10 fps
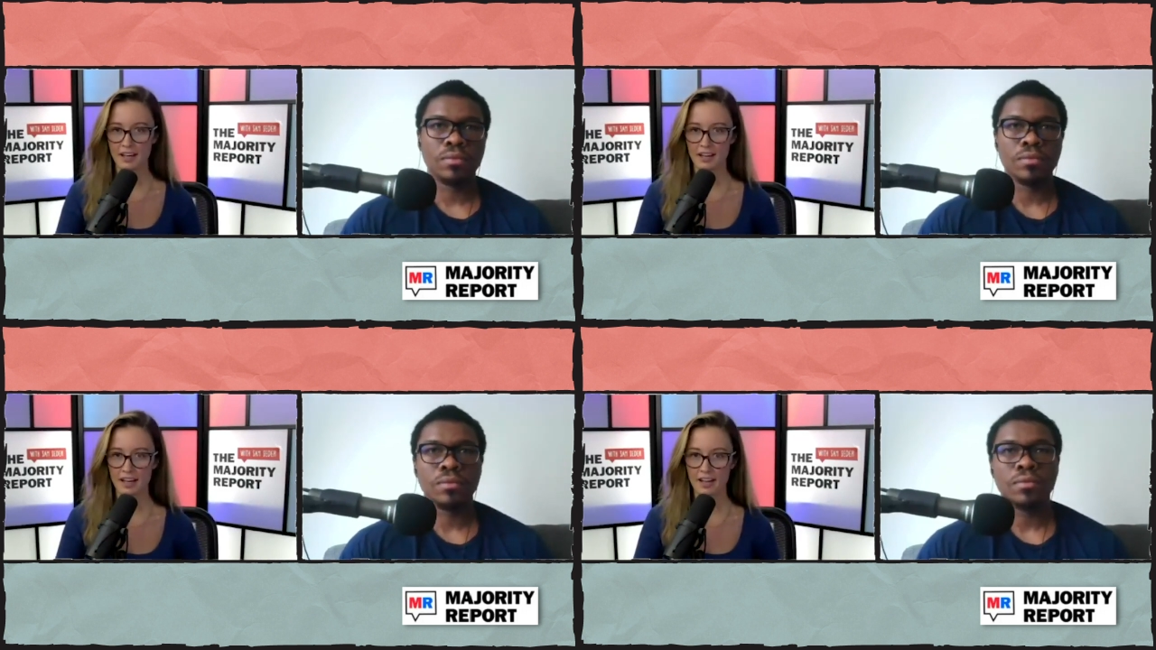
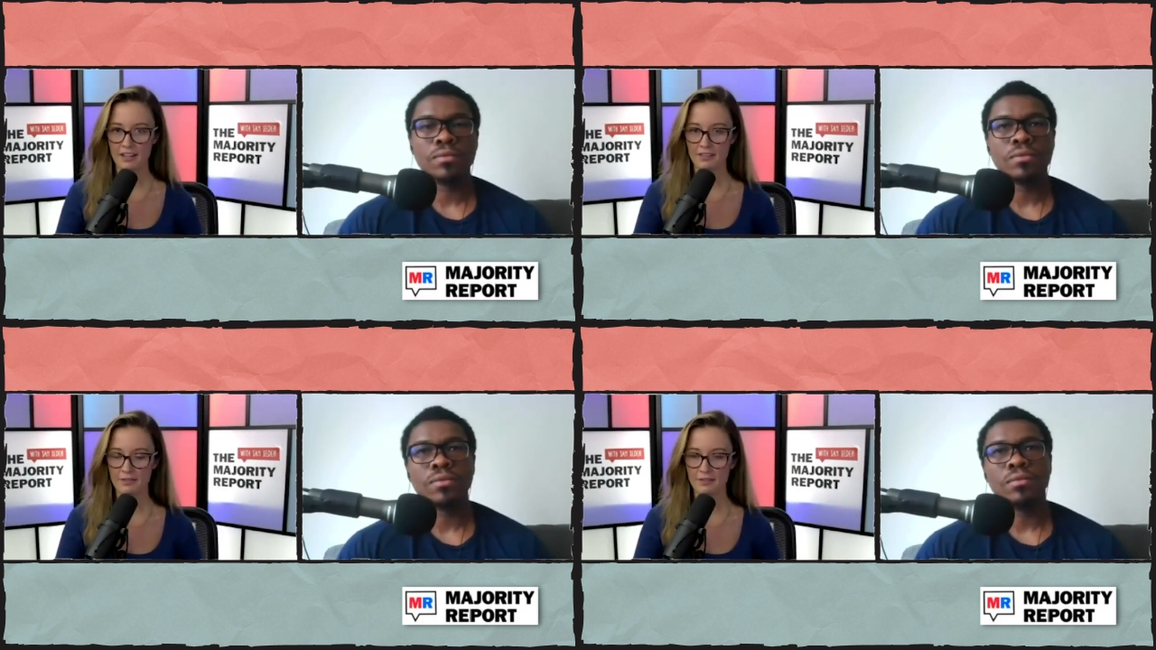Speaker 1: I
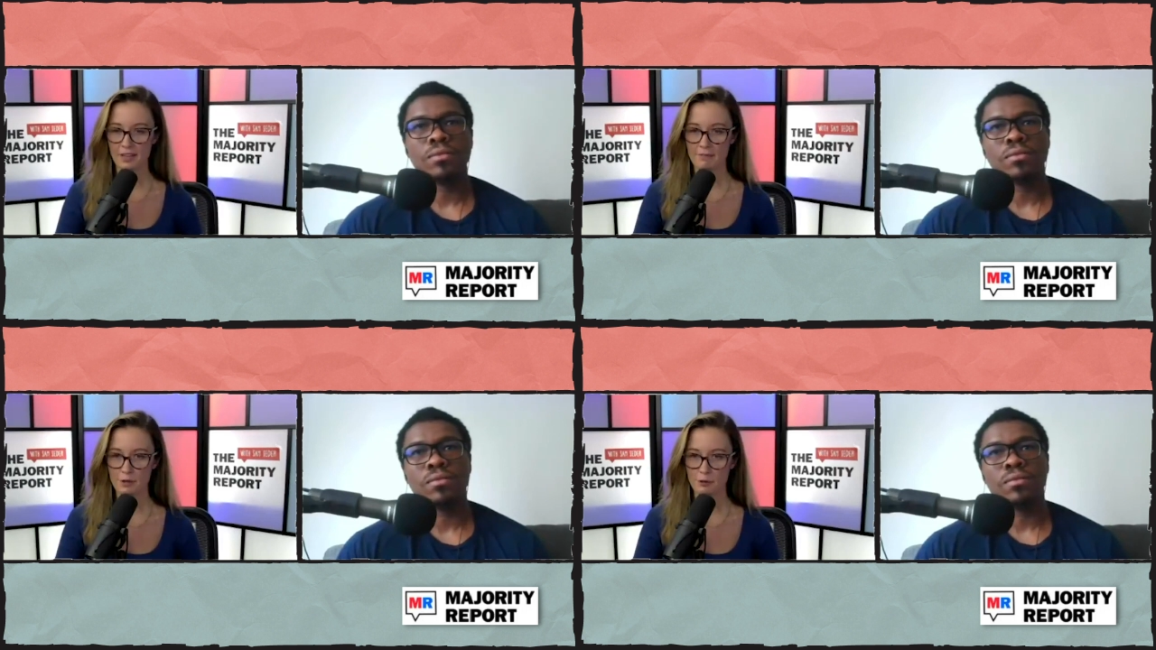had
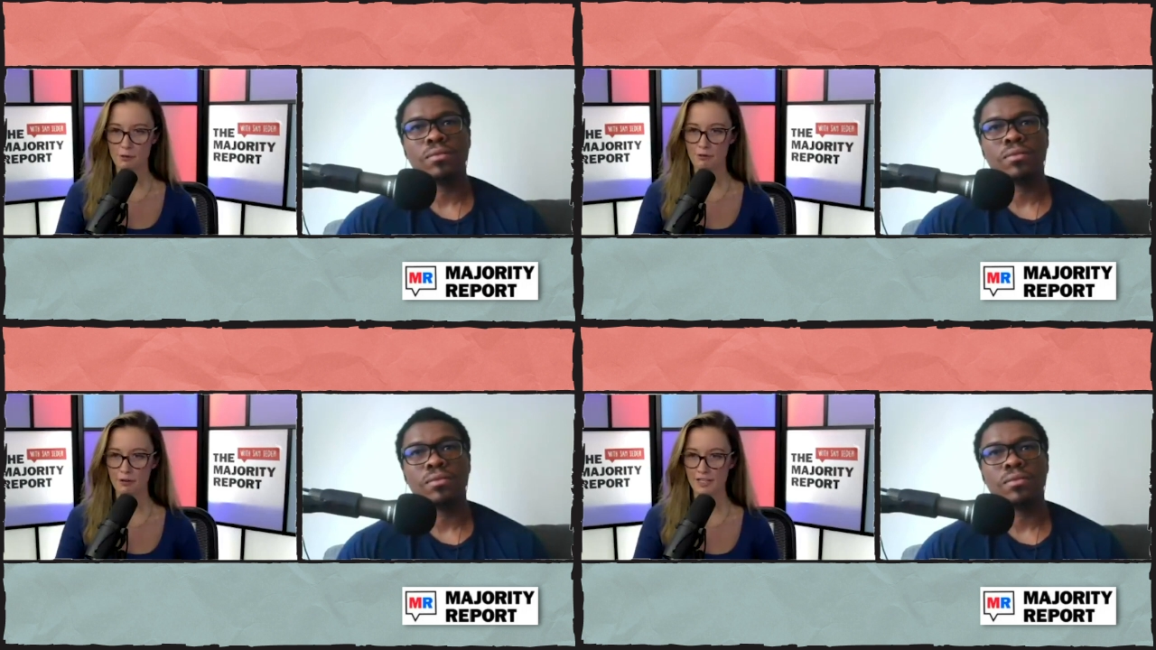I'm just
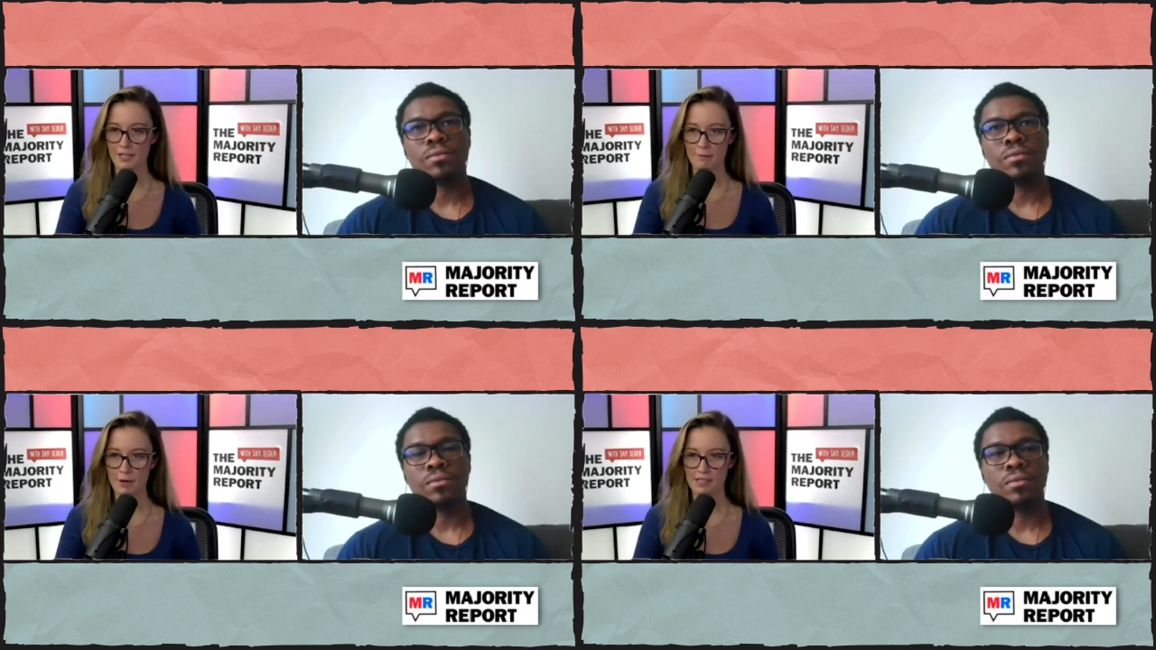reflecting
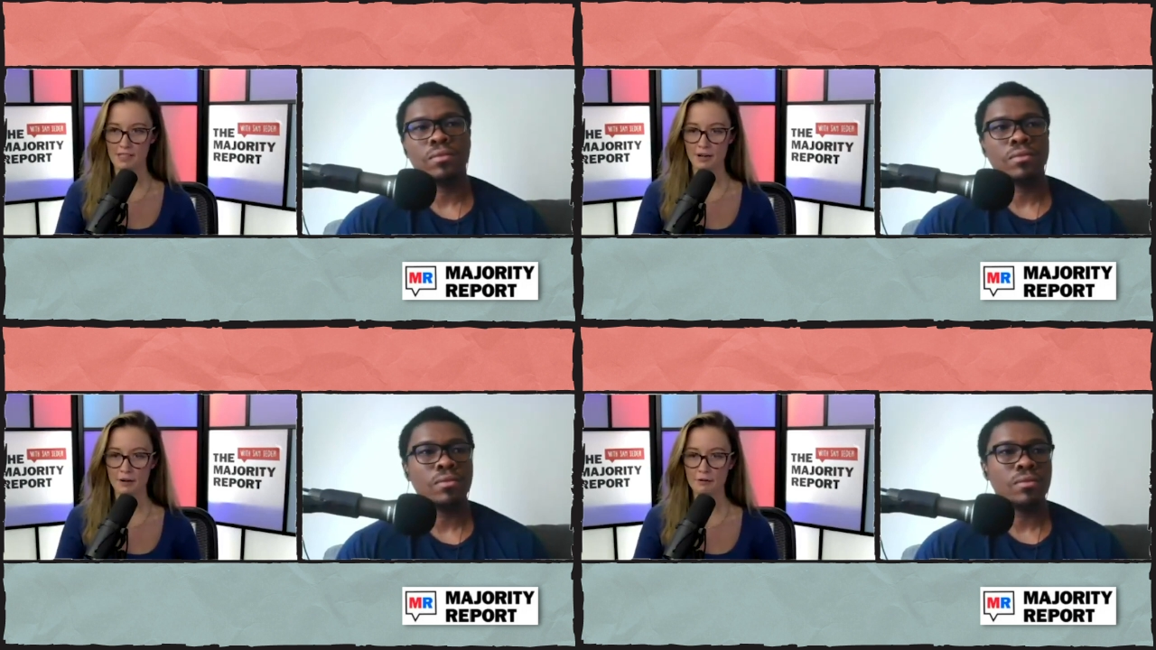on
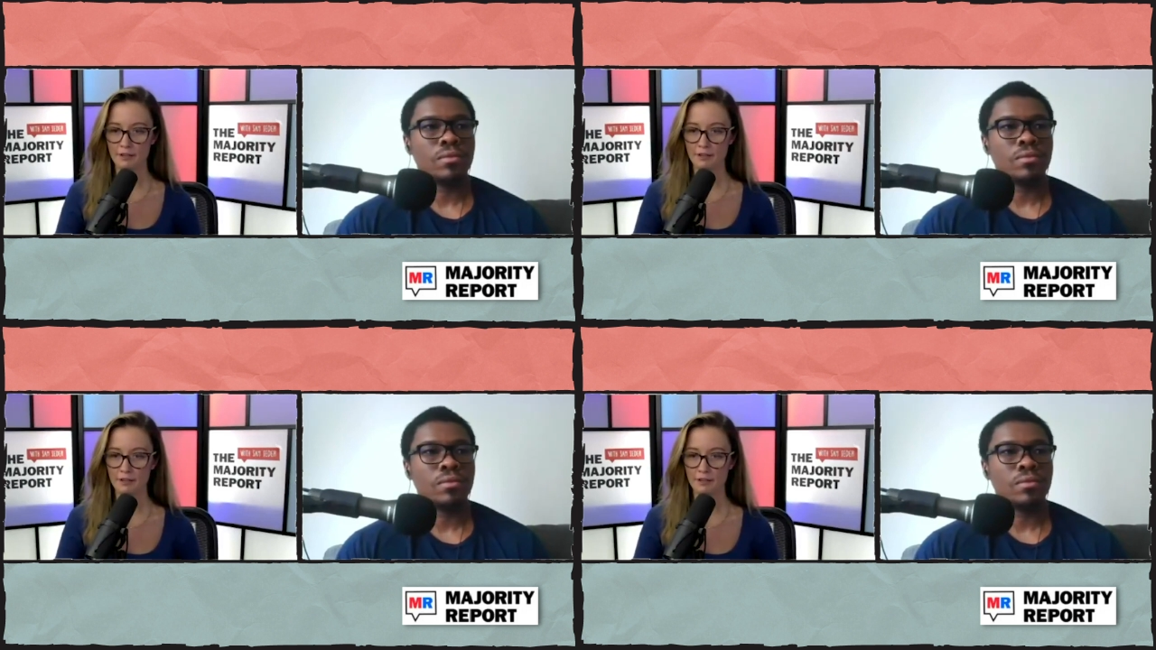myself,